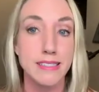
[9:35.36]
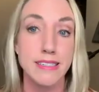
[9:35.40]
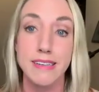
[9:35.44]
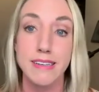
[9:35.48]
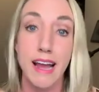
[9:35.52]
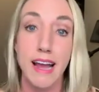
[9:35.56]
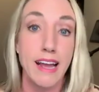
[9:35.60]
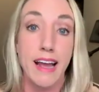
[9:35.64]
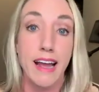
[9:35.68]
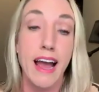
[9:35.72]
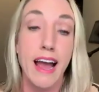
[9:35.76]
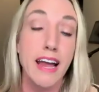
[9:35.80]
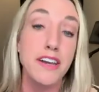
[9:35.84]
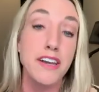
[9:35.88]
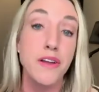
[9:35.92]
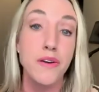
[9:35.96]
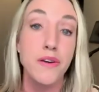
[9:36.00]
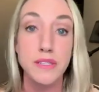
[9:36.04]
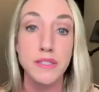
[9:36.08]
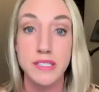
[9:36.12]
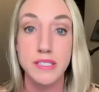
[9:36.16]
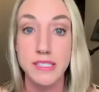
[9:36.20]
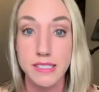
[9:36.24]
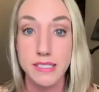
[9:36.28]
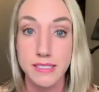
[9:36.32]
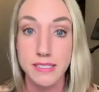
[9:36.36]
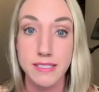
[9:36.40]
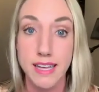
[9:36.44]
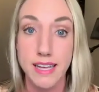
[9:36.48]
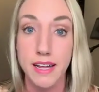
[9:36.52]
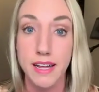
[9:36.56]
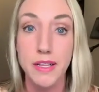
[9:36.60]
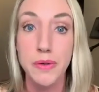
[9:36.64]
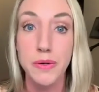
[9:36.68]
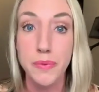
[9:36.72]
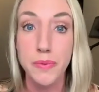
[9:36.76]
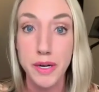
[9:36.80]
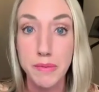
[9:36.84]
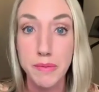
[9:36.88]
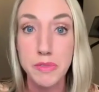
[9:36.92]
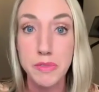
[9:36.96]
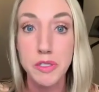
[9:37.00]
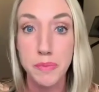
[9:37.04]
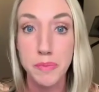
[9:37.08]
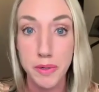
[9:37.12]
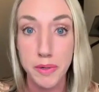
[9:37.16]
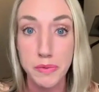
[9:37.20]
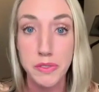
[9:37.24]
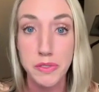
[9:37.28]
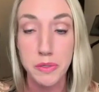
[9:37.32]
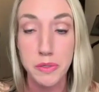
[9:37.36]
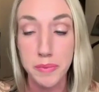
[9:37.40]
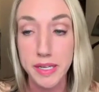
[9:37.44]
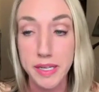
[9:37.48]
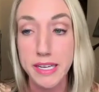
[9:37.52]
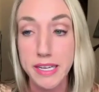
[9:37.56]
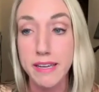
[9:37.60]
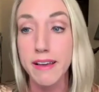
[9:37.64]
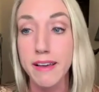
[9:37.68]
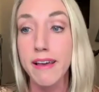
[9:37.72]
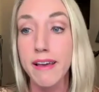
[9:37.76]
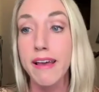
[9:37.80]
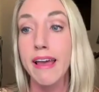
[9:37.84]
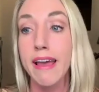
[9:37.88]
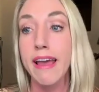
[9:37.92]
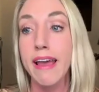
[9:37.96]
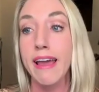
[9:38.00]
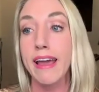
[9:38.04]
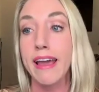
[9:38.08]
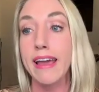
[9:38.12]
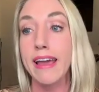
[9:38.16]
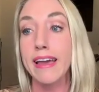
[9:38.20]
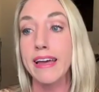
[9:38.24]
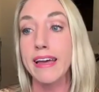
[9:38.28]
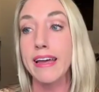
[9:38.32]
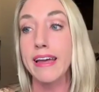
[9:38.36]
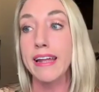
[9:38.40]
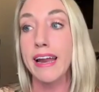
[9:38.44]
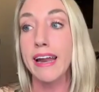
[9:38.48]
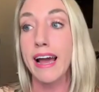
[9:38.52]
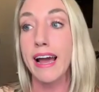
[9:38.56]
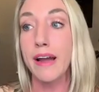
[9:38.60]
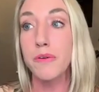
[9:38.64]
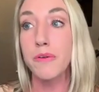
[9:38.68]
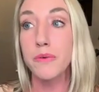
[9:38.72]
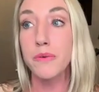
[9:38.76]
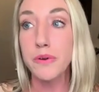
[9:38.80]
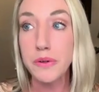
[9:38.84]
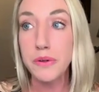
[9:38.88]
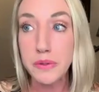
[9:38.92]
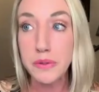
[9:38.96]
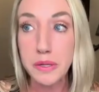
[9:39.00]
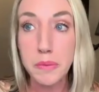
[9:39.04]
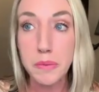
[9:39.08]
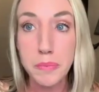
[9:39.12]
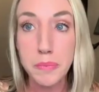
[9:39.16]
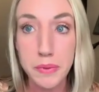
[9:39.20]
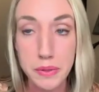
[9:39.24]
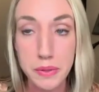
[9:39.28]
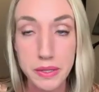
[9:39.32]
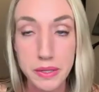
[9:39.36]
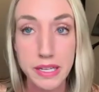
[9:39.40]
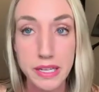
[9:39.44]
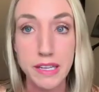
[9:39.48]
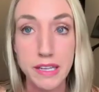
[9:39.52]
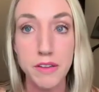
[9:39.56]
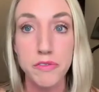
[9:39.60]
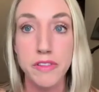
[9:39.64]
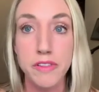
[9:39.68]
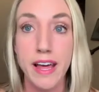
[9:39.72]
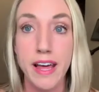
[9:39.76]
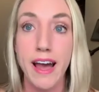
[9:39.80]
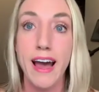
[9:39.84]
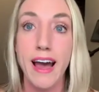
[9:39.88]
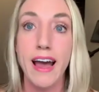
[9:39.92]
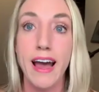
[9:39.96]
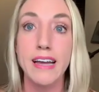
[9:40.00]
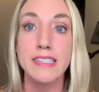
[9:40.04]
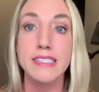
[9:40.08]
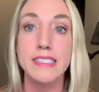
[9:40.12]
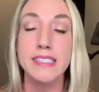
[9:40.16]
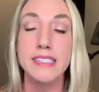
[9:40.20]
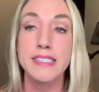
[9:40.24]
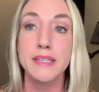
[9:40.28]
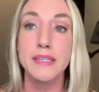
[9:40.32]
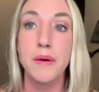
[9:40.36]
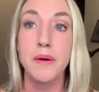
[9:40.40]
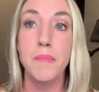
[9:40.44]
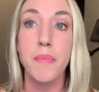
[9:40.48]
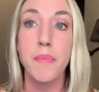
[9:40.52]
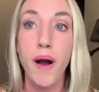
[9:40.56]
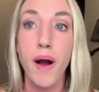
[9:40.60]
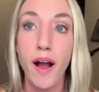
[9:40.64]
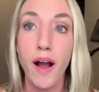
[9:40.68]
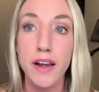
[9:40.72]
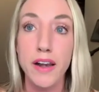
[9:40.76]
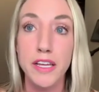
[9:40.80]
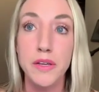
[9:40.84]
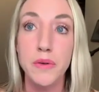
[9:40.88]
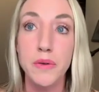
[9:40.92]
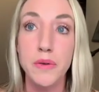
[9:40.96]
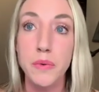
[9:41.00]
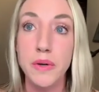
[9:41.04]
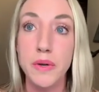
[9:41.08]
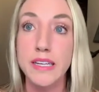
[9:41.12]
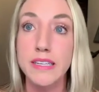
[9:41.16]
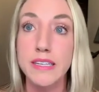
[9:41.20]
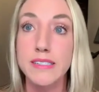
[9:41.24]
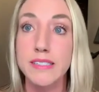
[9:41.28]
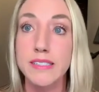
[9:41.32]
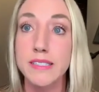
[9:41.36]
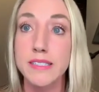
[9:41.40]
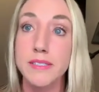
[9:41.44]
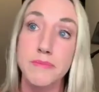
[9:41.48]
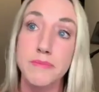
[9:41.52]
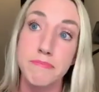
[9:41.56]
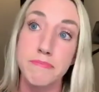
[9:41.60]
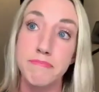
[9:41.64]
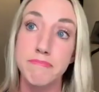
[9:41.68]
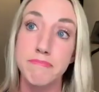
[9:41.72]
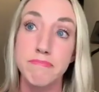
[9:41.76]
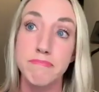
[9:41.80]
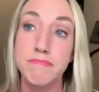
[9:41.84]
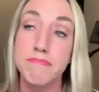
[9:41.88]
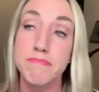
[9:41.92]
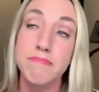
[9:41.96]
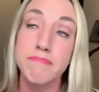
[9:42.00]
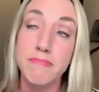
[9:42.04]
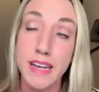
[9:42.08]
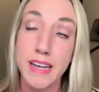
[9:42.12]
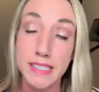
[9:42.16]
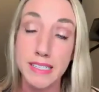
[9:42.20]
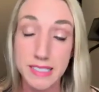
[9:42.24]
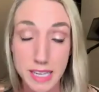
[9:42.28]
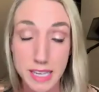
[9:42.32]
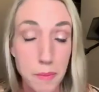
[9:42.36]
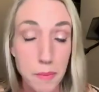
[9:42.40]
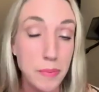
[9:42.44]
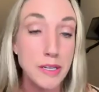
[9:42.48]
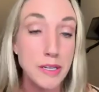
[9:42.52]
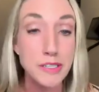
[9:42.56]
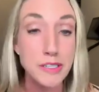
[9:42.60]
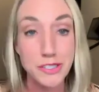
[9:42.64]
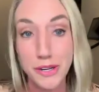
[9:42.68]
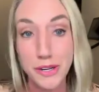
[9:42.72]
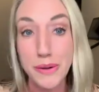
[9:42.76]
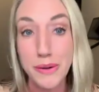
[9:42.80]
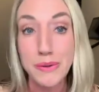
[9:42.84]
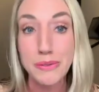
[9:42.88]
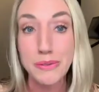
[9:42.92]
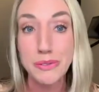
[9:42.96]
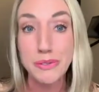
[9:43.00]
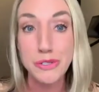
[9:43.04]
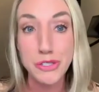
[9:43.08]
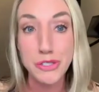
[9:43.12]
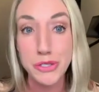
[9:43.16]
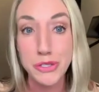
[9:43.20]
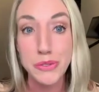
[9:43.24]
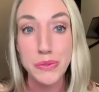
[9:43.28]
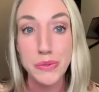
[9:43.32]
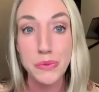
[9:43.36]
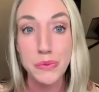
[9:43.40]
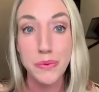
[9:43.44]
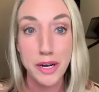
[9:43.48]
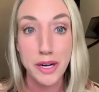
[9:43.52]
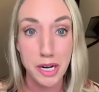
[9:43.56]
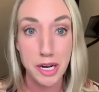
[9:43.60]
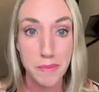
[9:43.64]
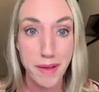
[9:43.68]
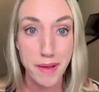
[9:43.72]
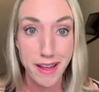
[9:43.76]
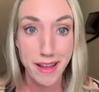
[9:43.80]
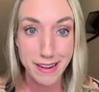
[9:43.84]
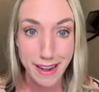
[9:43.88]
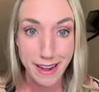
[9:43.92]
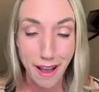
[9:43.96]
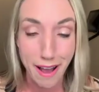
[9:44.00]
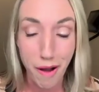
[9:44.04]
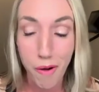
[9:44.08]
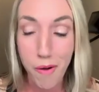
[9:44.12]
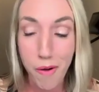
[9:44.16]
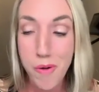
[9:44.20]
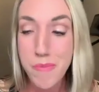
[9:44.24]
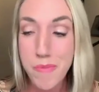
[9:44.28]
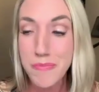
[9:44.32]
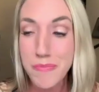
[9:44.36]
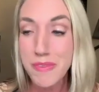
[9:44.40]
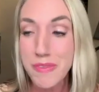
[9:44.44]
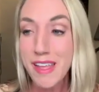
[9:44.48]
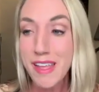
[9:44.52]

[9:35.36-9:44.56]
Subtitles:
I know this is exactly where I'm supposed to be. And I really believe that Body was a stepping stone to where I'm at now.